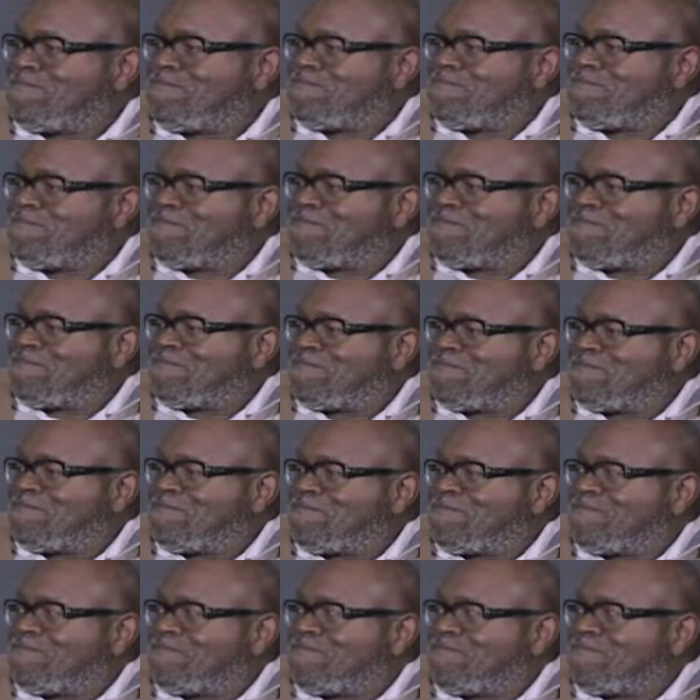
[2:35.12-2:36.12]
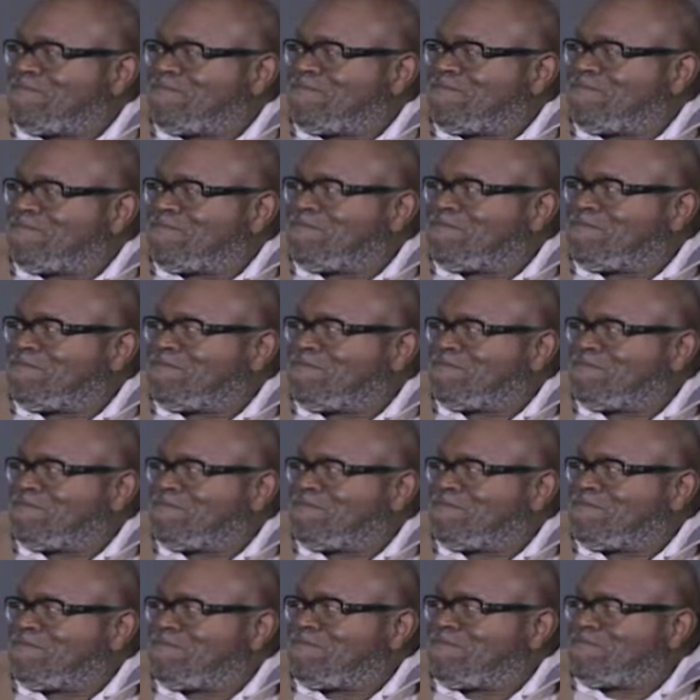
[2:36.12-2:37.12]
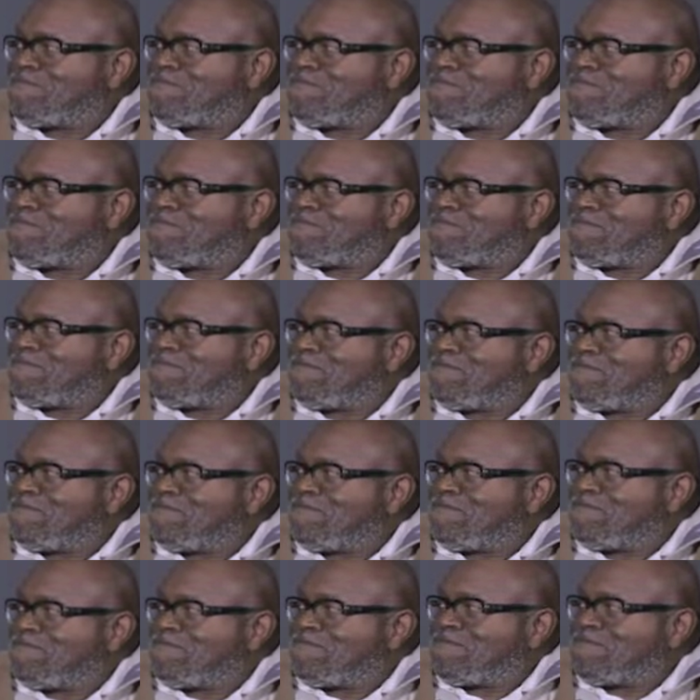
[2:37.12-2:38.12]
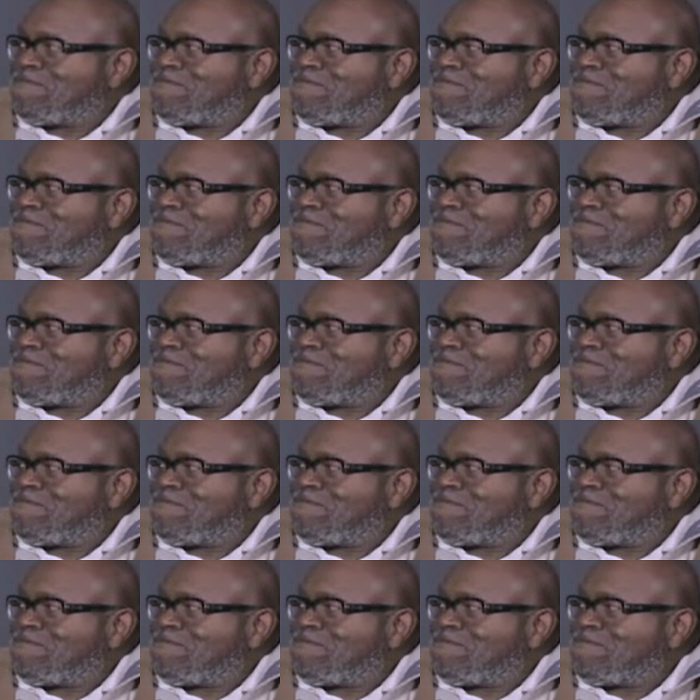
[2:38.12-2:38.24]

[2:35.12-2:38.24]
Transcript: [no speech]